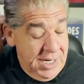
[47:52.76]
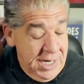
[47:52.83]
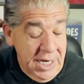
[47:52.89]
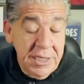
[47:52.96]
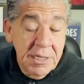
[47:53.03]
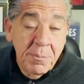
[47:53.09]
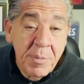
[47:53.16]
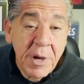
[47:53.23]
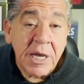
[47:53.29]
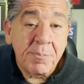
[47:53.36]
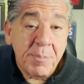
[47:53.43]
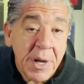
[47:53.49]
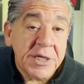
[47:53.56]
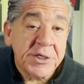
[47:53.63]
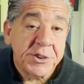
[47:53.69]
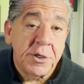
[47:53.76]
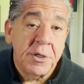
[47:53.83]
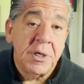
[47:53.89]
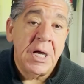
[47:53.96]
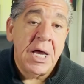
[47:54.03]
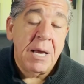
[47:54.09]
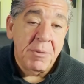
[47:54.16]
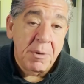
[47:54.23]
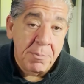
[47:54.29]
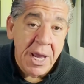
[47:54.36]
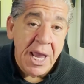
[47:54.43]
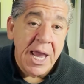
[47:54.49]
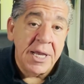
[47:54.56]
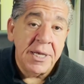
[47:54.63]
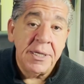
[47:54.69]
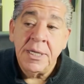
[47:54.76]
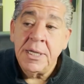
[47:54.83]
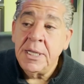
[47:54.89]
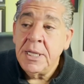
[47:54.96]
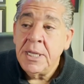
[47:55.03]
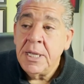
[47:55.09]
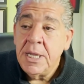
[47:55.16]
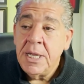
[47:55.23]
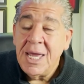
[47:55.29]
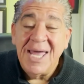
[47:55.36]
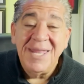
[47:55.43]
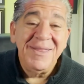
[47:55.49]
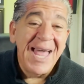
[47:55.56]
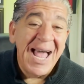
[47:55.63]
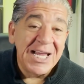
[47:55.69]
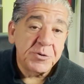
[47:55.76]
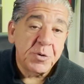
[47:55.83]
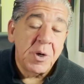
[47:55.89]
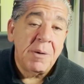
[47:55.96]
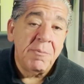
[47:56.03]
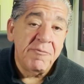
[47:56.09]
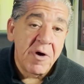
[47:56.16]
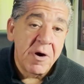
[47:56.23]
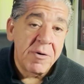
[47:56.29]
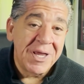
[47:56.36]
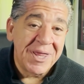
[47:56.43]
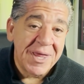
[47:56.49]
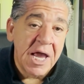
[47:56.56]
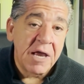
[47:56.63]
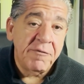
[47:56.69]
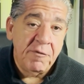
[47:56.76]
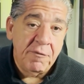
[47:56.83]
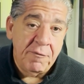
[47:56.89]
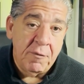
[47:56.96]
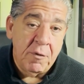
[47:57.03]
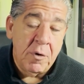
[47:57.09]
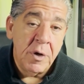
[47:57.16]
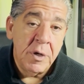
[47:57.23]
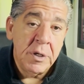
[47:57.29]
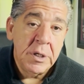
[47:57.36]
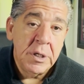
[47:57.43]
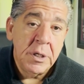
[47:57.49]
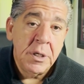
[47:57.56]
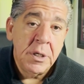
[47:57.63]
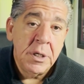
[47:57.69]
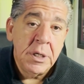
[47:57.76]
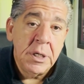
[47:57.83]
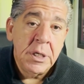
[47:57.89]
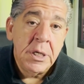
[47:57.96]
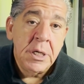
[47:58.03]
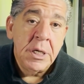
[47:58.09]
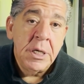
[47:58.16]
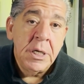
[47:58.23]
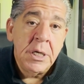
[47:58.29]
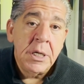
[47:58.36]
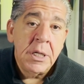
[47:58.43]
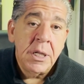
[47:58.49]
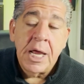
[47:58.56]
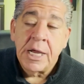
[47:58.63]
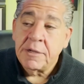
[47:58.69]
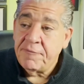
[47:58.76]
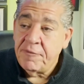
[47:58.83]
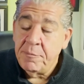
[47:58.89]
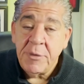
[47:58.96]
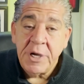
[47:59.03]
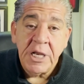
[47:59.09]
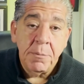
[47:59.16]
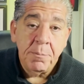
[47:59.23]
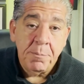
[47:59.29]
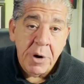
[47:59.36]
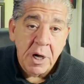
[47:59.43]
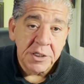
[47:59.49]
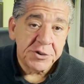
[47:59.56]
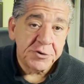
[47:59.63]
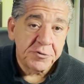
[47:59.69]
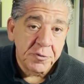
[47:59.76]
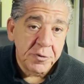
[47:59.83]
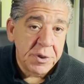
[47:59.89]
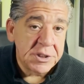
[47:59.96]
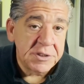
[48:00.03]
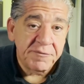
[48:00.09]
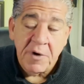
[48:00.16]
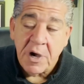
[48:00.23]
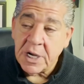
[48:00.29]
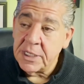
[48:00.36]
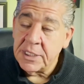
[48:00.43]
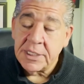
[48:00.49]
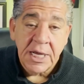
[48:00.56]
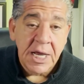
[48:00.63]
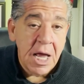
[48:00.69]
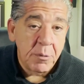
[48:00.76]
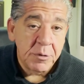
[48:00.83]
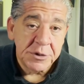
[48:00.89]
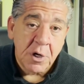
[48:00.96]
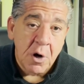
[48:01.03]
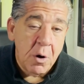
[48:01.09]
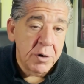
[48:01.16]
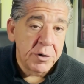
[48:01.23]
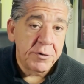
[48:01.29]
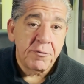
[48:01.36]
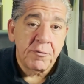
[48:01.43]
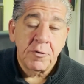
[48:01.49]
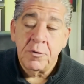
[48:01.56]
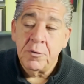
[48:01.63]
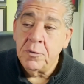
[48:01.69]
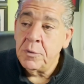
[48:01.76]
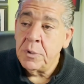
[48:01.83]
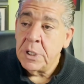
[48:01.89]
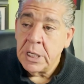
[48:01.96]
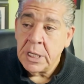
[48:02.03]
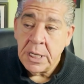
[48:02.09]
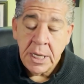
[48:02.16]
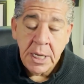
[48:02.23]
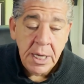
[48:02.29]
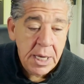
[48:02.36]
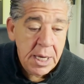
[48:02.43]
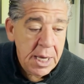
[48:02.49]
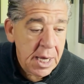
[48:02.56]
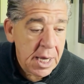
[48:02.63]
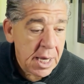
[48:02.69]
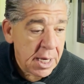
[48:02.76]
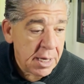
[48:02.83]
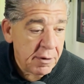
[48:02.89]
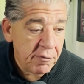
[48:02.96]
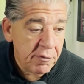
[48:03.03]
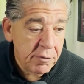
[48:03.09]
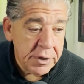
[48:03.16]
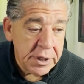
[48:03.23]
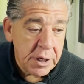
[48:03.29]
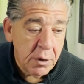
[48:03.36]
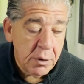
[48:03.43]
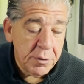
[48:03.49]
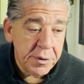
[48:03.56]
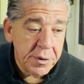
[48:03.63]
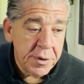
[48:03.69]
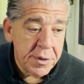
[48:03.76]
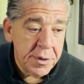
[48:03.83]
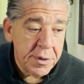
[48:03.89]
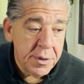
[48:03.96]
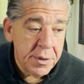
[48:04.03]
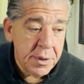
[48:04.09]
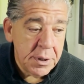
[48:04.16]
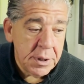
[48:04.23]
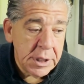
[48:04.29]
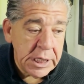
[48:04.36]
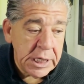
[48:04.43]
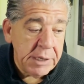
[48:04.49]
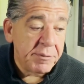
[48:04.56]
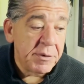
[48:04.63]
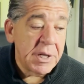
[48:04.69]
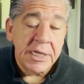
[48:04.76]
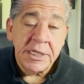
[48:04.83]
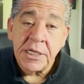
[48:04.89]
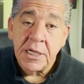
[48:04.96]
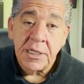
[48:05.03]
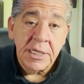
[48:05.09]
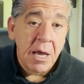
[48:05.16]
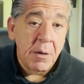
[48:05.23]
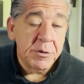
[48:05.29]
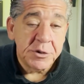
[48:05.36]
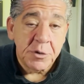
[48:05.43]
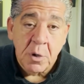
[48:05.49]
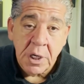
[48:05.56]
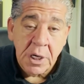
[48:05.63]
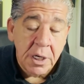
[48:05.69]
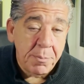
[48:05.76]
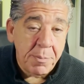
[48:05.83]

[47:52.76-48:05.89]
in the big picture, I'm a man. And that's what I'm very thankful for. Like for me to bust through this fucking thing I was going through, you know, even like the other day, I was talking on a